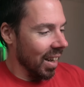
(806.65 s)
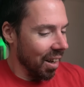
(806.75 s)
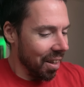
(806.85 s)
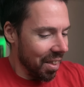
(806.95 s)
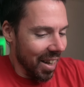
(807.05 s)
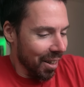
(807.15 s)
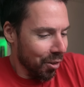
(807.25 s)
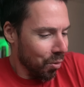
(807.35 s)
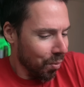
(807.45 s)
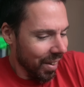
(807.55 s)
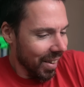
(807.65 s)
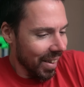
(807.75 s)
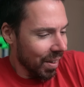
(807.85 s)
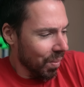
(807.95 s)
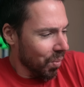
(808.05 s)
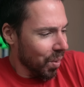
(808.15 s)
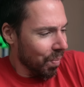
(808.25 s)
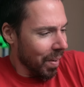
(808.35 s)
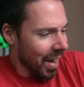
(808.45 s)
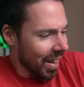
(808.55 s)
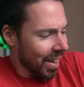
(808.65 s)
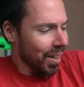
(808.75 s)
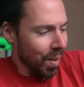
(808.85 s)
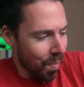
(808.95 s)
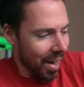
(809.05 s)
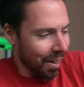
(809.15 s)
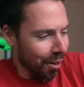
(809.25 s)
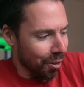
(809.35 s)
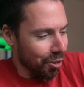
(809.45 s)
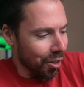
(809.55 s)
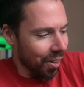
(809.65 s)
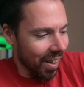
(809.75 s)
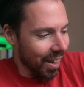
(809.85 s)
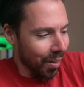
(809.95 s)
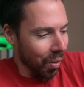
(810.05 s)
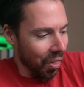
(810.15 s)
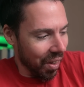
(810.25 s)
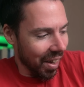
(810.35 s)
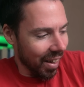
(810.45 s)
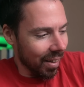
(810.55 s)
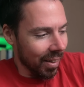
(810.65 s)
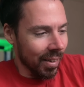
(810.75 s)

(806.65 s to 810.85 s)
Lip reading: nothing else really will make it into my arsenal, I don't think.